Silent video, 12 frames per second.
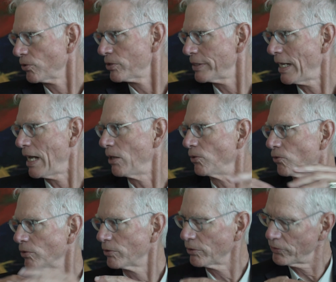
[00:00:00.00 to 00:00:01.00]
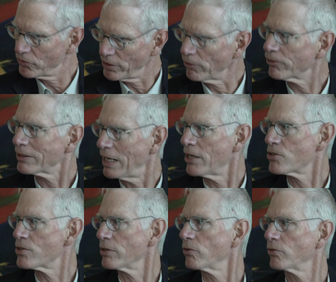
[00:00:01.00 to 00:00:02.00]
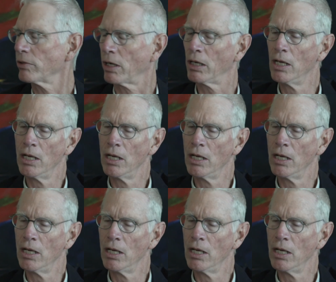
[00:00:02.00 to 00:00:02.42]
or towns, into self conscious uh,